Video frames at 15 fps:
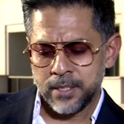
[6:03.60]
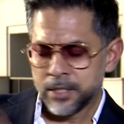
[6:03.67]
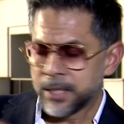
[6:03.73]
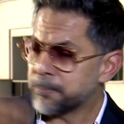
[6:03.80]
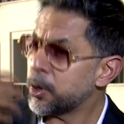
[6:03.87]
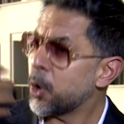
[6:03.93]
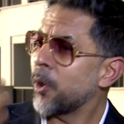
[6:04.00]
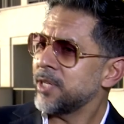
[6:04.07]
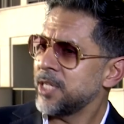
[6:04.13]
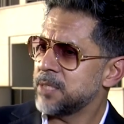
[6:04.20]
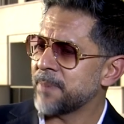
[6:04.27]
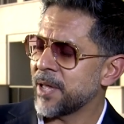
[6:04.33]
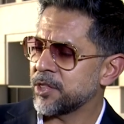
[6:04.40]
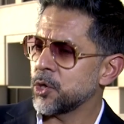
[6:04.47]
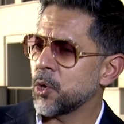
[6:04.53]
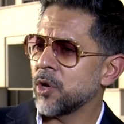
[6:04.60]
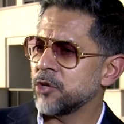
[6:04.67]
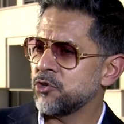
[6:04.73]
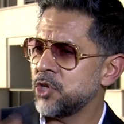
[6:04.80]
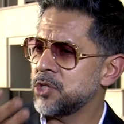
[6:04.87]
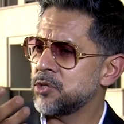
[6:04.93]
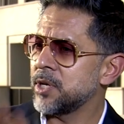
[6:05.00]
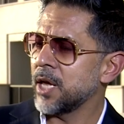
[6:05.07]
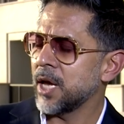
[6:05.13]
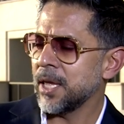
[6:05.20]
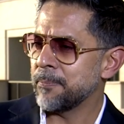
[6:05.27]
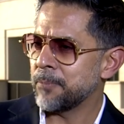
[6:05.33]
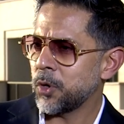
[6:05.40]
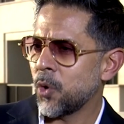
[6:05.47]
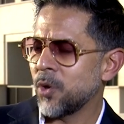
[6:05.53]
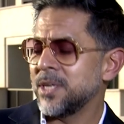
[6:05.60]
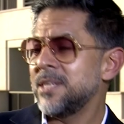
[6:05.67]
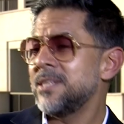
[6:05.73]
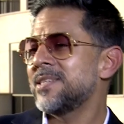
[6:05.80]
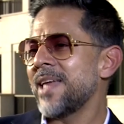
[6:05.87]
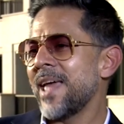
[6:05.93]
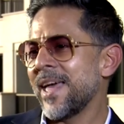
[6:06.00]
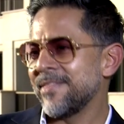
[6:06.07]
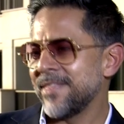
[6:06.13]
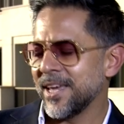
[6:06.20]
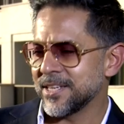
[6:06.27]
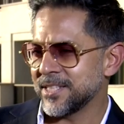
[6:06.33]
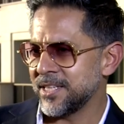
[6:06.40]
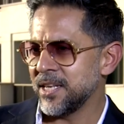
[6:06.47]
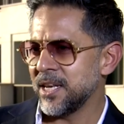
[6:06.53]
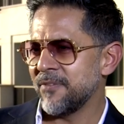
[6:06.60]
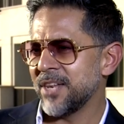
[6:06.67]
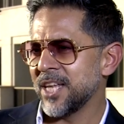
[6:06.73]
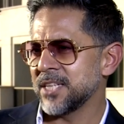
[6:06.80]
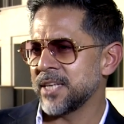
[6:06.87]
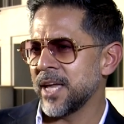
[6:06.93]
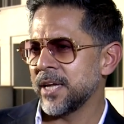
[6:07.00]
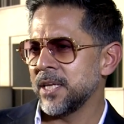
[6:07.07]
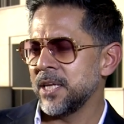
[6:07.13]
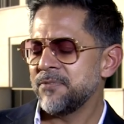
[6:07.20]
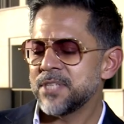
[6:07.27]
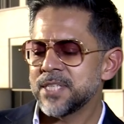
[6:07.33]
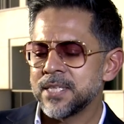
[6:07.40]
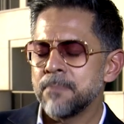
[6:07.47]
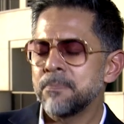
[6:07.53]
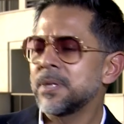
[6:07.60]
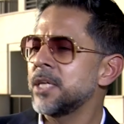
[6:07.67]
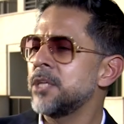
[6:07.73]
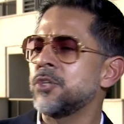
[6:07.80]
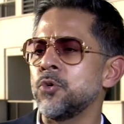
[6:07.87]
deploy these methodologies to their employees and their C-level executives simply